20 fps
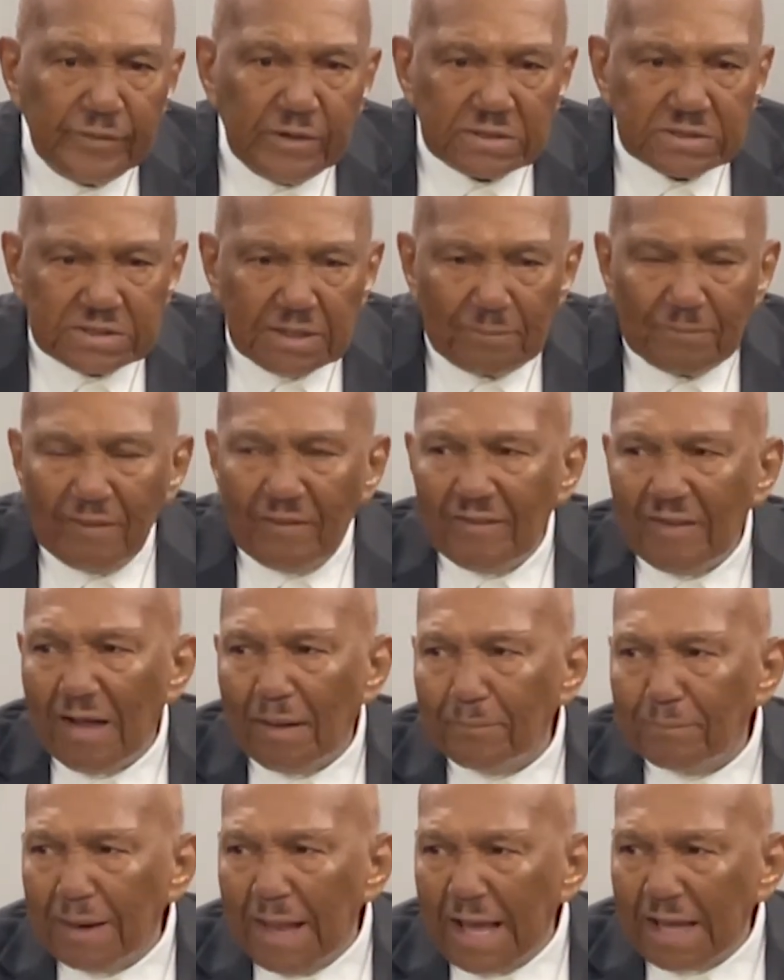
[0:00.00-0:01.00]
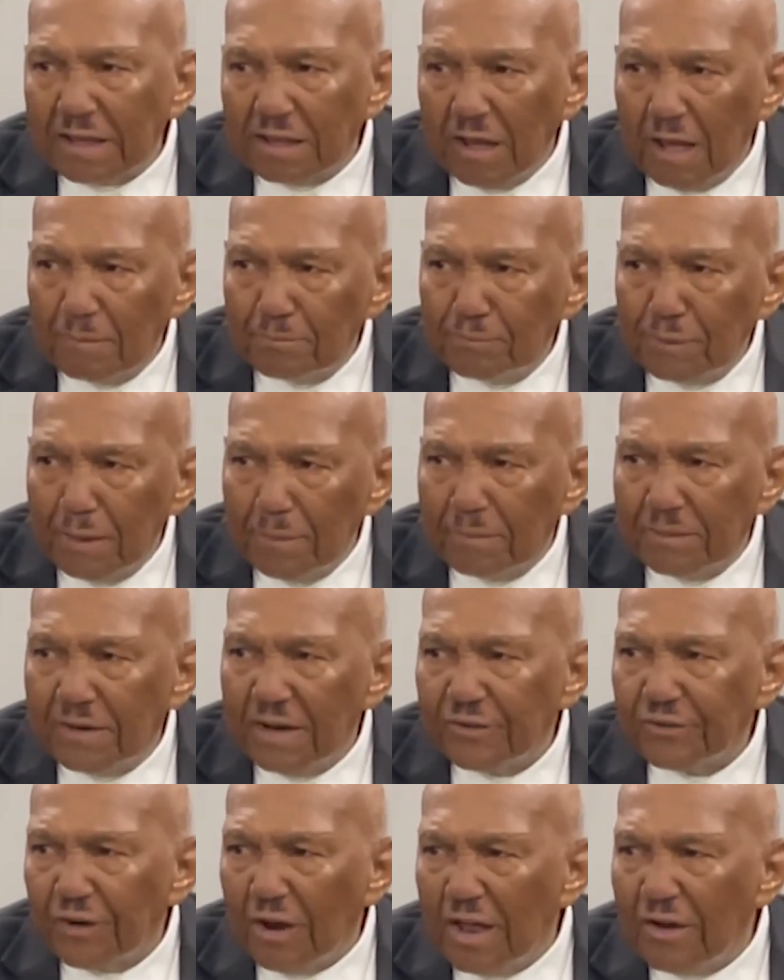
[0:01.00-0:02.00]
some of our black young people,
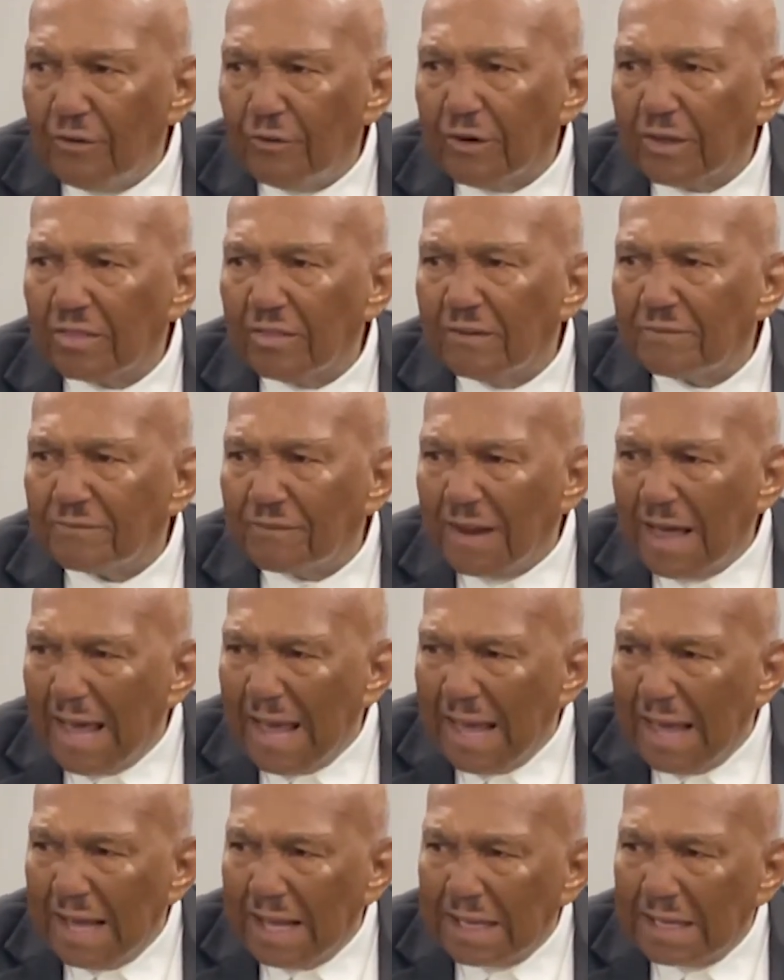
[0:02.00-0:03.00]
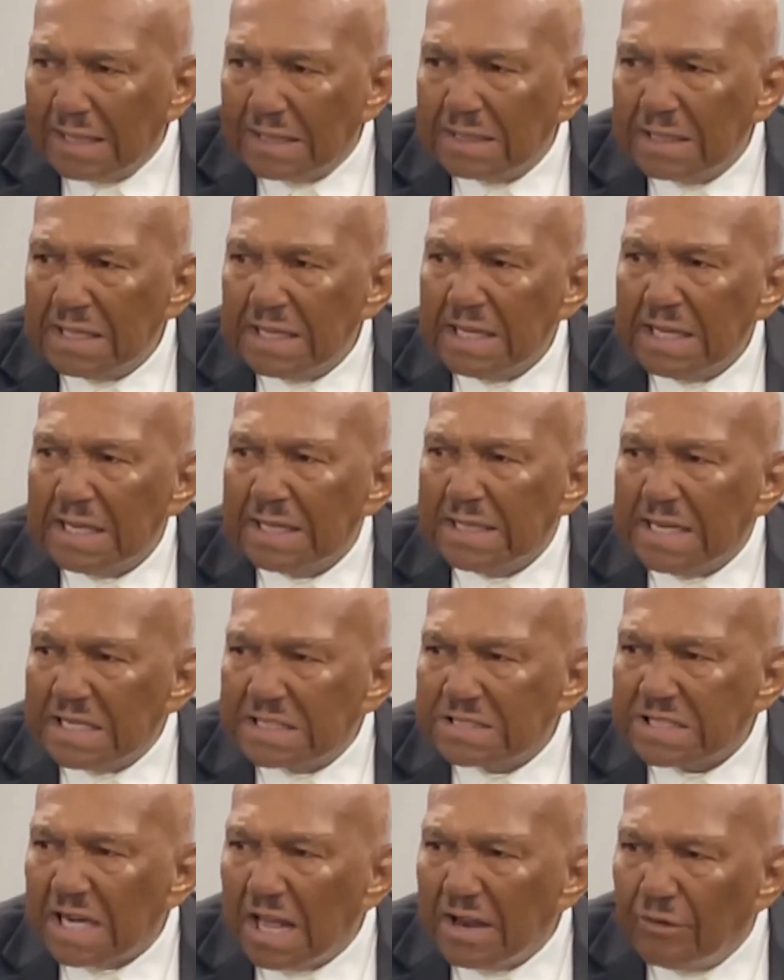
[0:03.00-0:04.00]
dishonoring the flag,
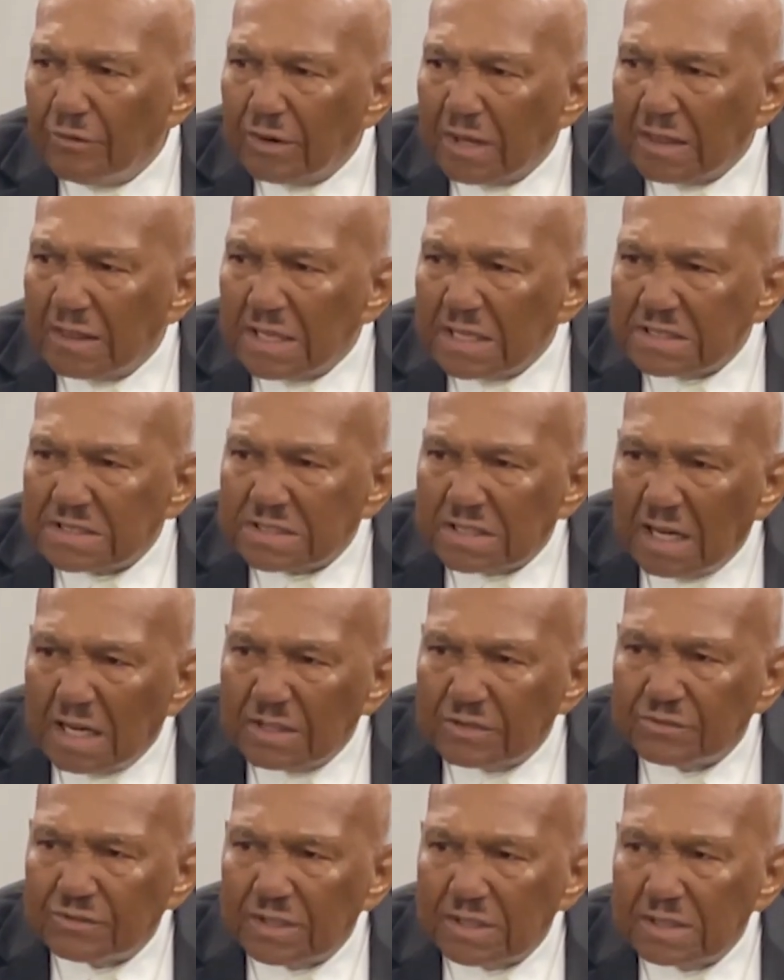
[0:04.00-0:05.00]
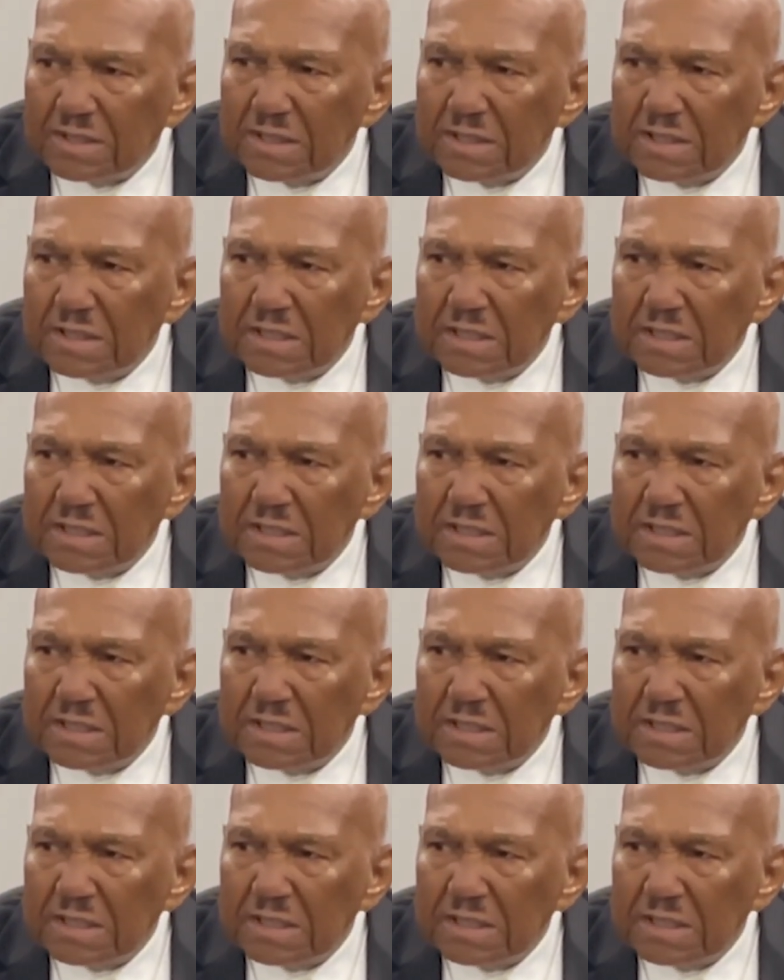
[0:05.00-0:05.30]
dishonoring this country.